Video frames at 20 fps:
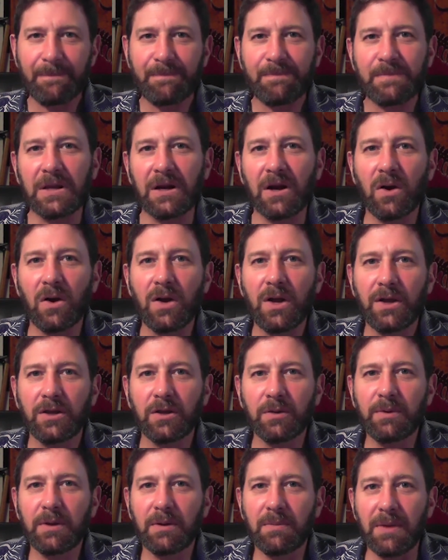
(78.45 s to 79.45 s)
You know,
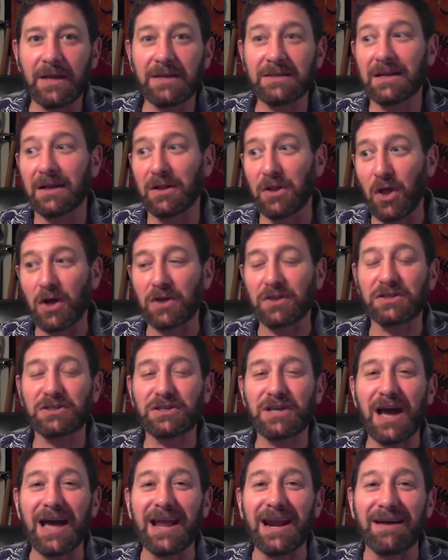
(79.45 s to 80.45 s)
you'll be amazed how long the
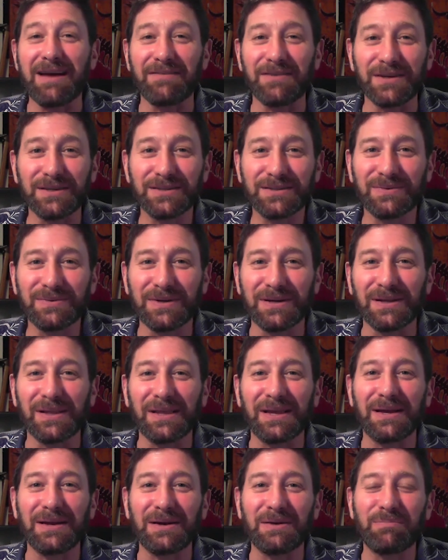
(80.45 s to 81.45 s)
skydive is when you
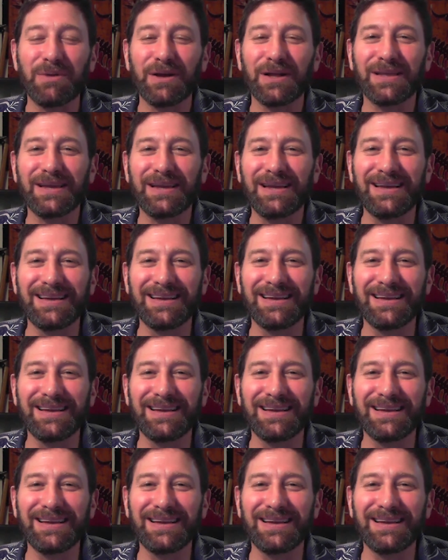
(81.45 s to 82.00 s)
lay on your belly,